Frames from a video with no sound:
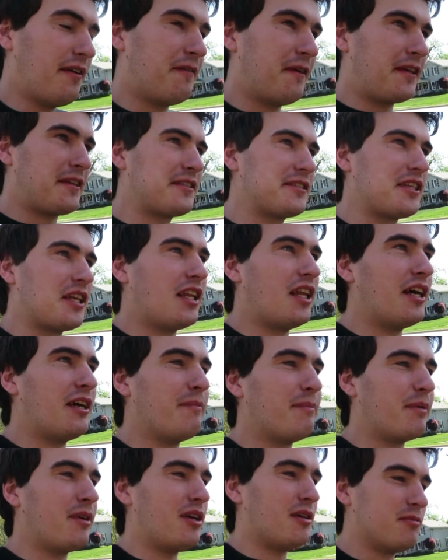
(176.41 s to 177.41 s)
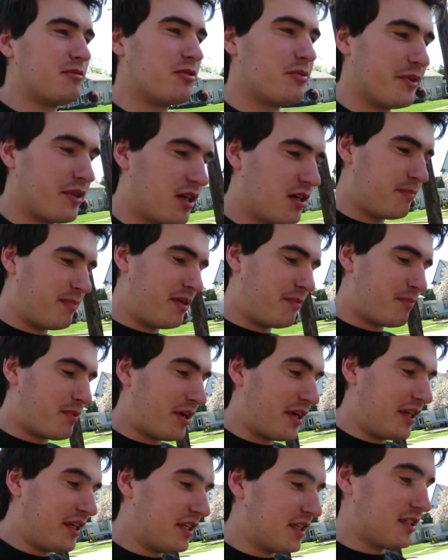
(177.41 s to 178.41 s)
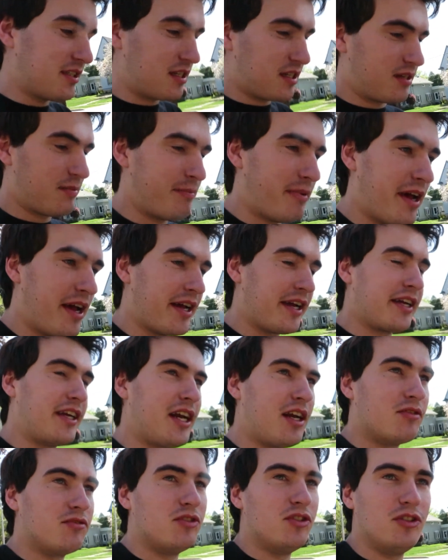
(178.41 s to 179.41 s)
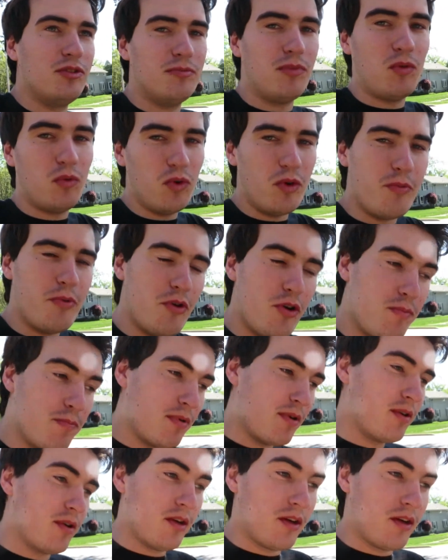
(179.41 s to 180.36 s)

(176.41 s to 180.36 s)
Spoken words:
Fixed the light bulbs, we got a bit of brightness back in our room. Whoop whoop!